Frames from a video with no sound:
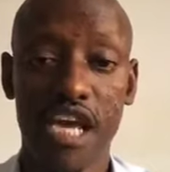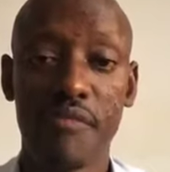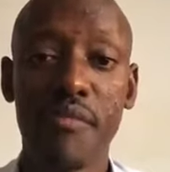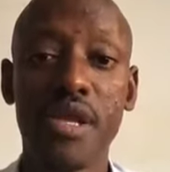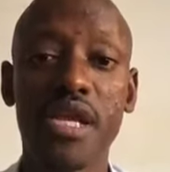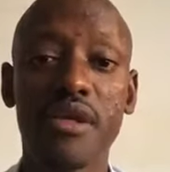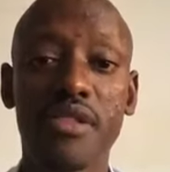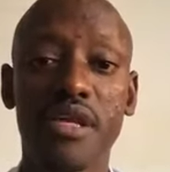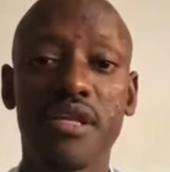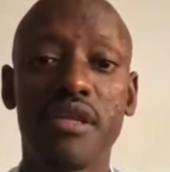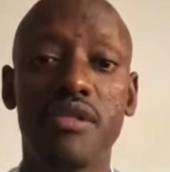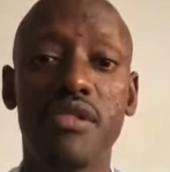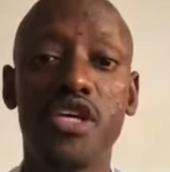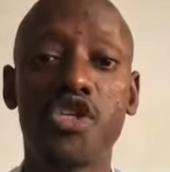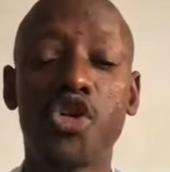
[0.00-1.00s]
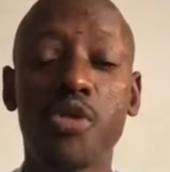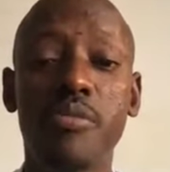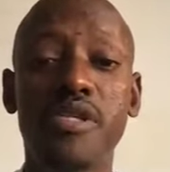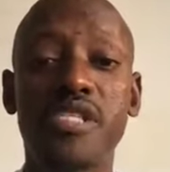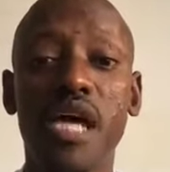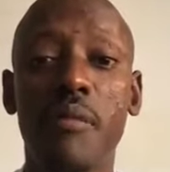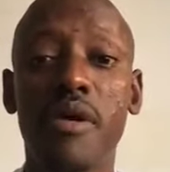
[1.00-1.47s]
Meaning that there should
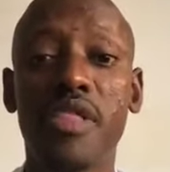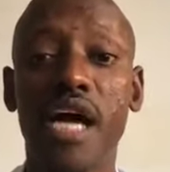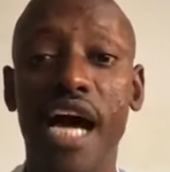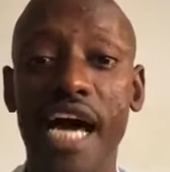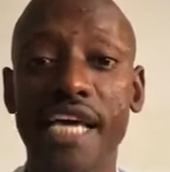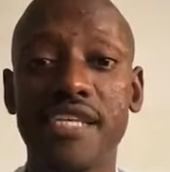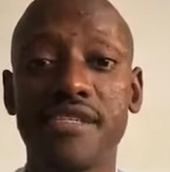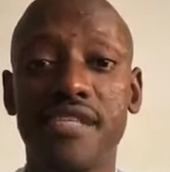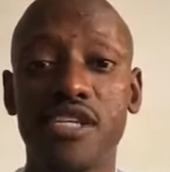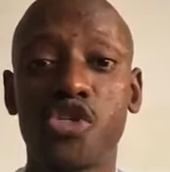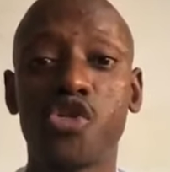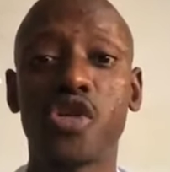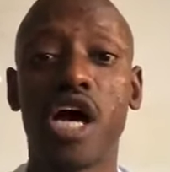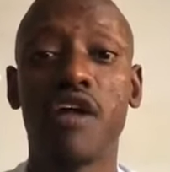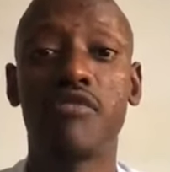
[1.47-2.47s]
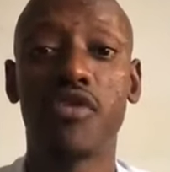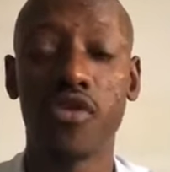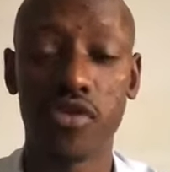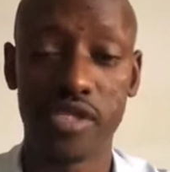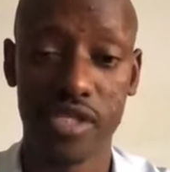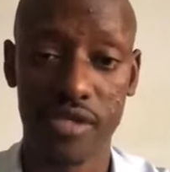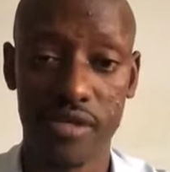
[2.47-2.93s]
be some other eyes that should have
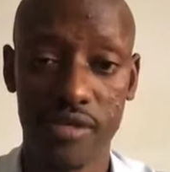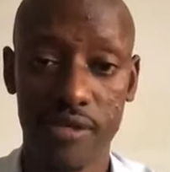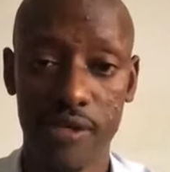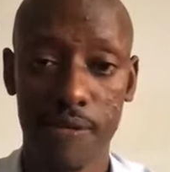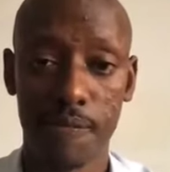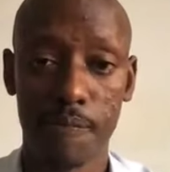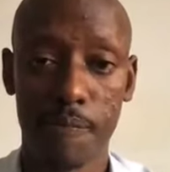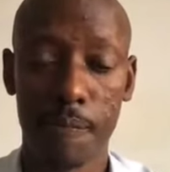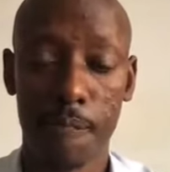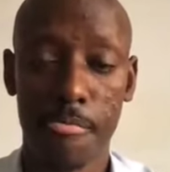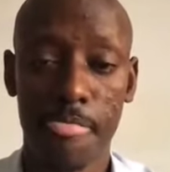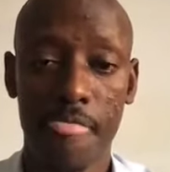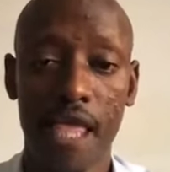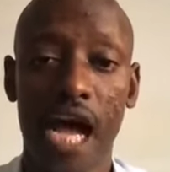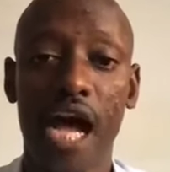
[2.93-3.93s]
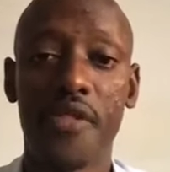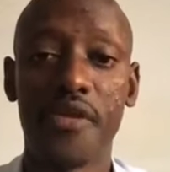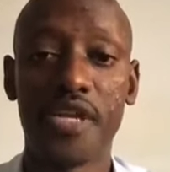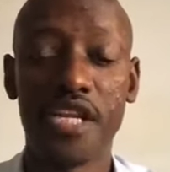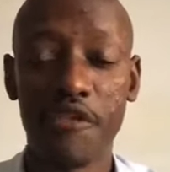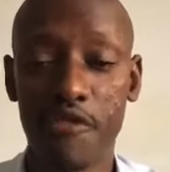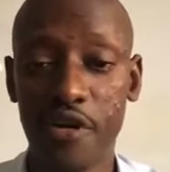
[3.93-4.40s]
looked at
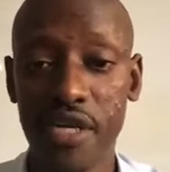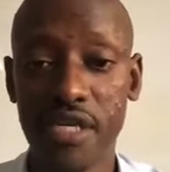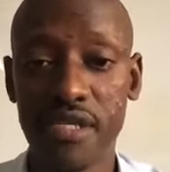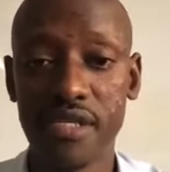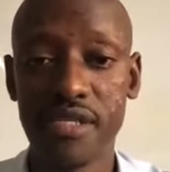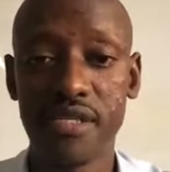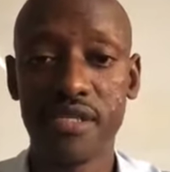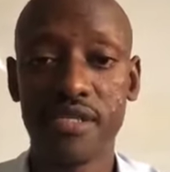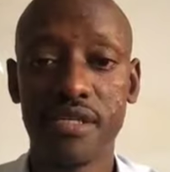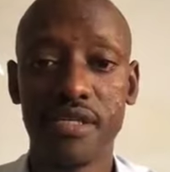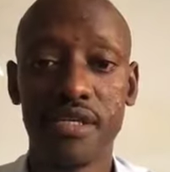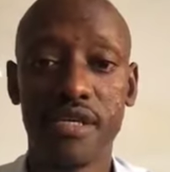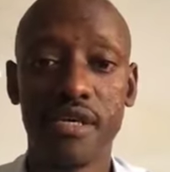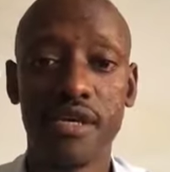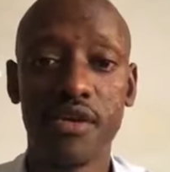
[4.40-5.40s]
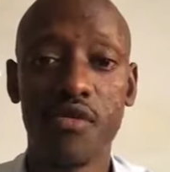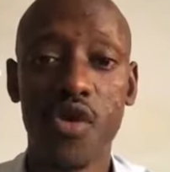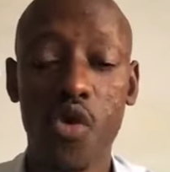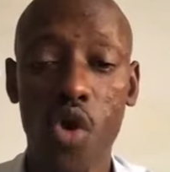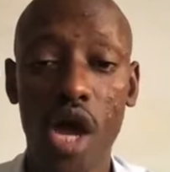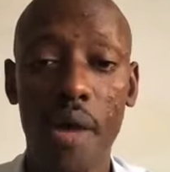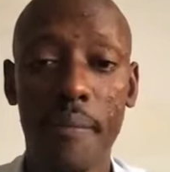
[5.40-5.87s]
the different
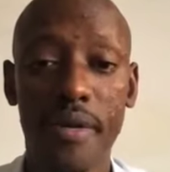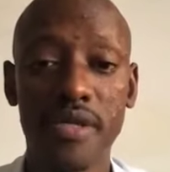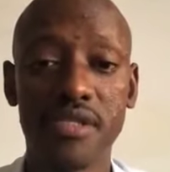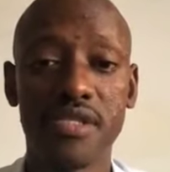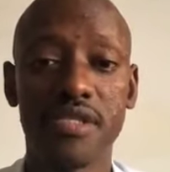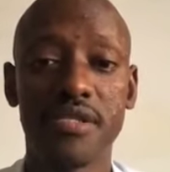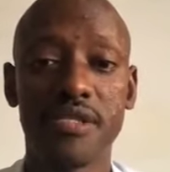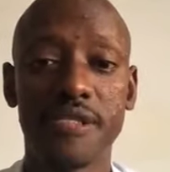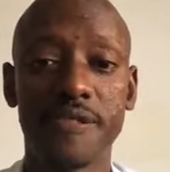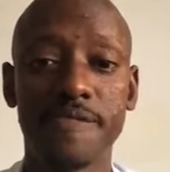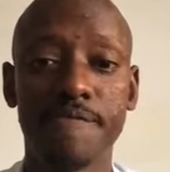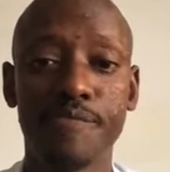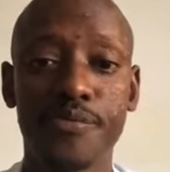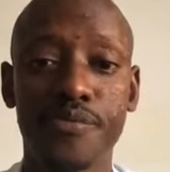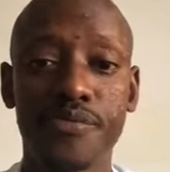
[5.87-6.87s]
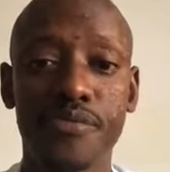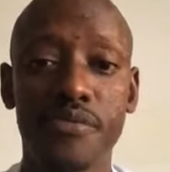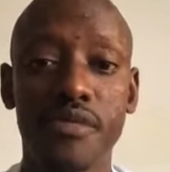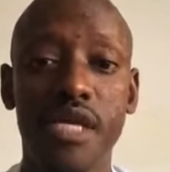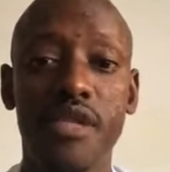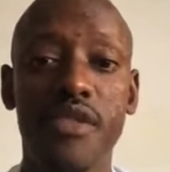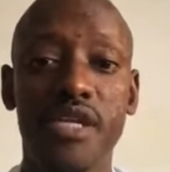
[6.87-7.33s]
requirements
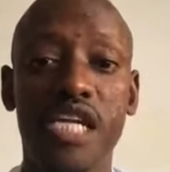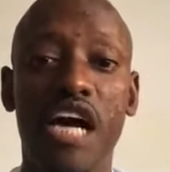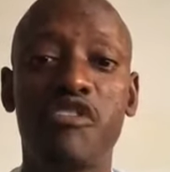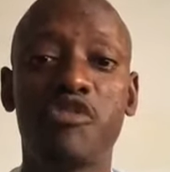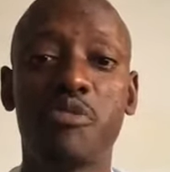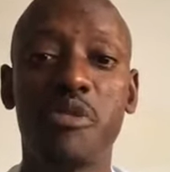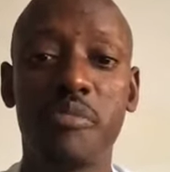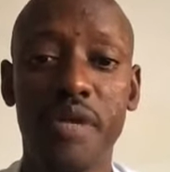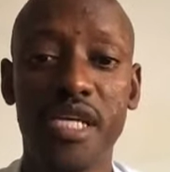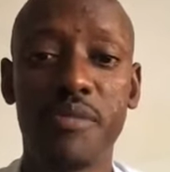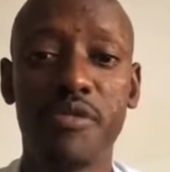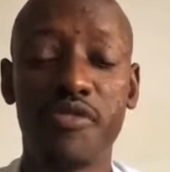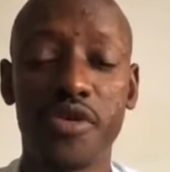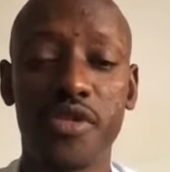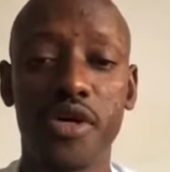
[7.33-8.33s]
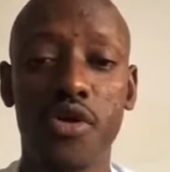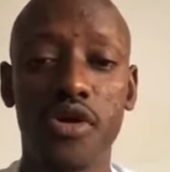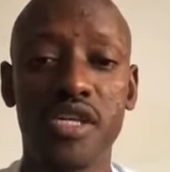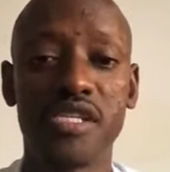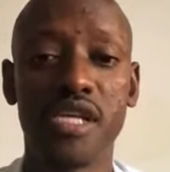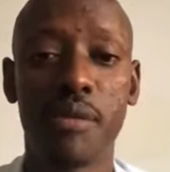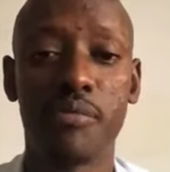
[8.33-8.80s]
that have to be met before the
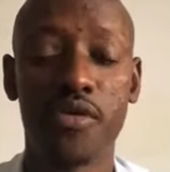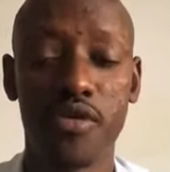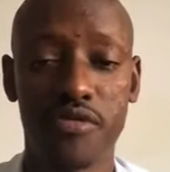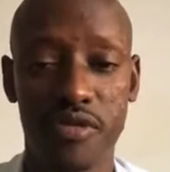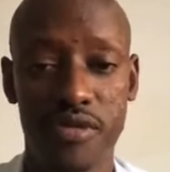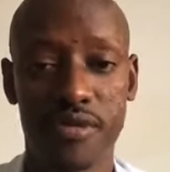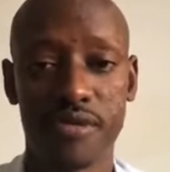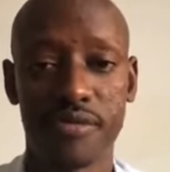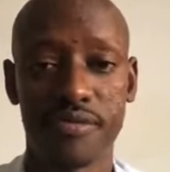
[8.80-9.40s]
loan is approved.